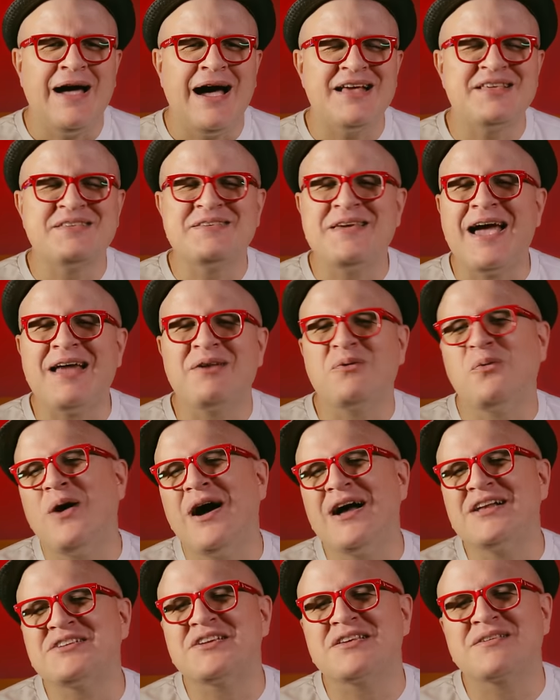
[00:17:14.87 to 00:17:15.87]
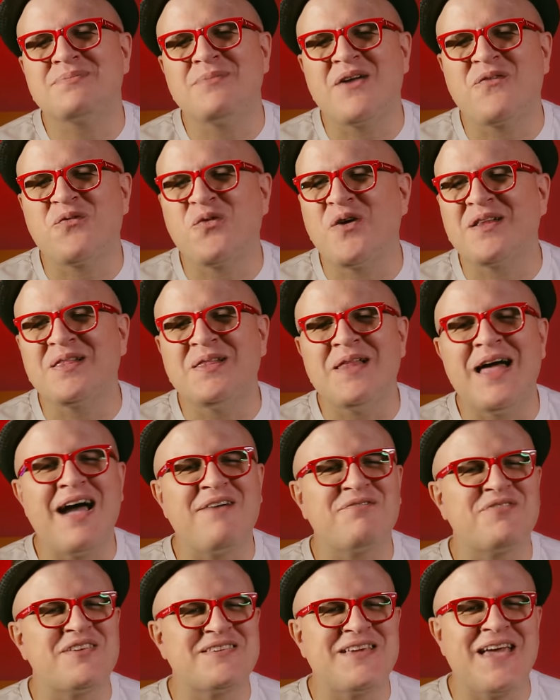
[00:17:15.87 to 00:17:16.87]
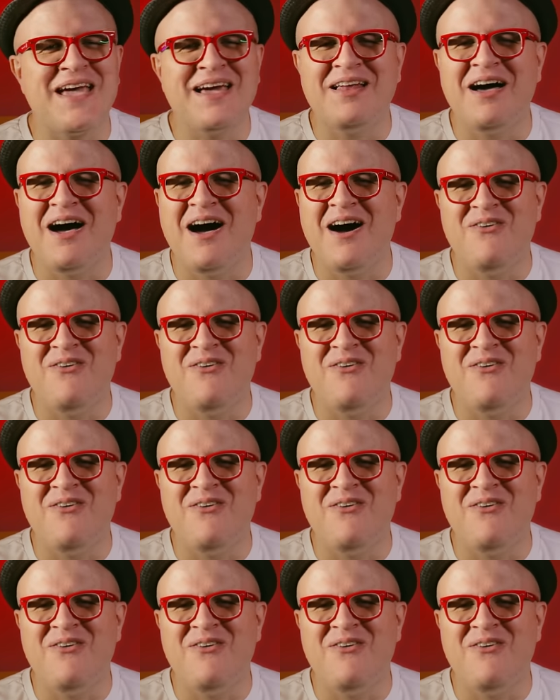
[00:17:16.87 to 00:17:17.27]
I sat and watched as my friend laughed his head